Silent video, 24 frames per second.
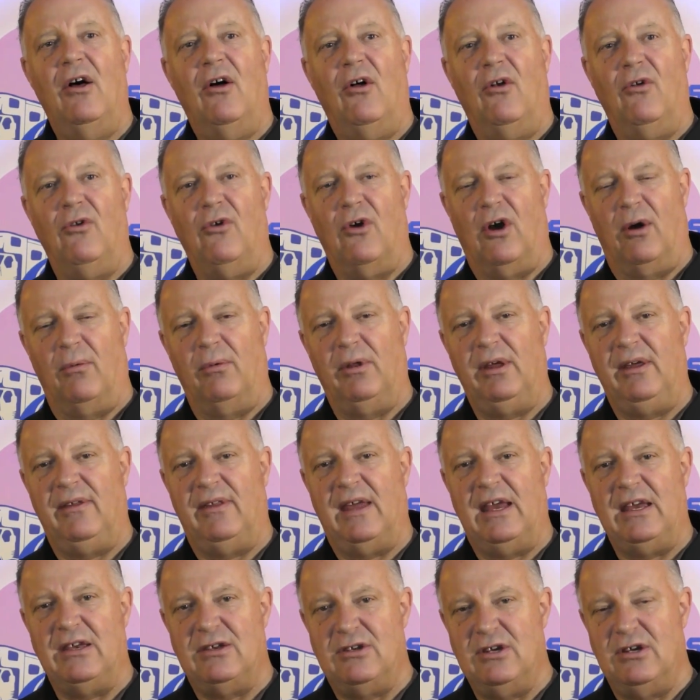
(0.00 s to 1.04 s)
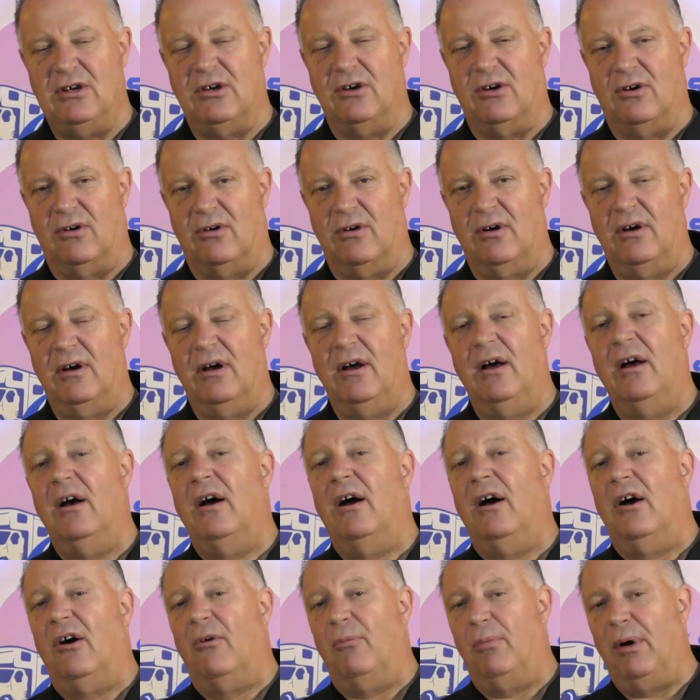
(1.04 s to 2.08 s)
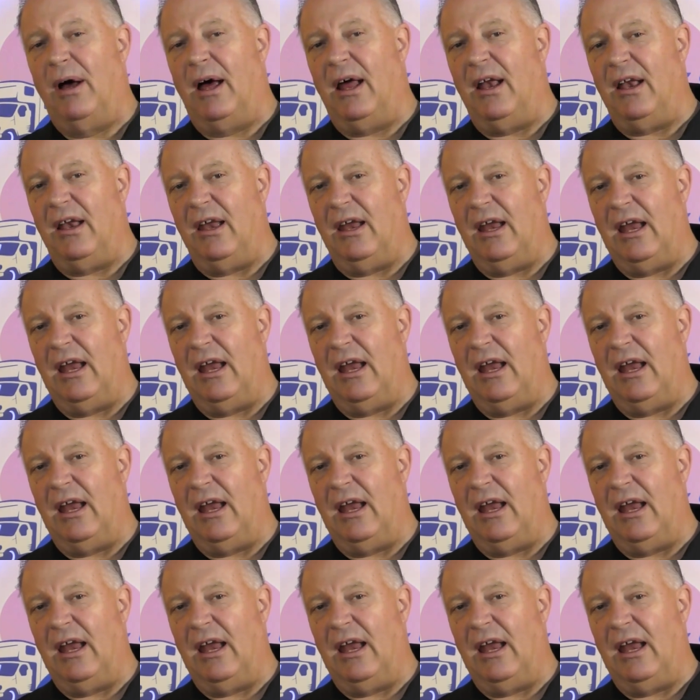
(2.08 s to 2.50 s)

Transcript: Normally they do, but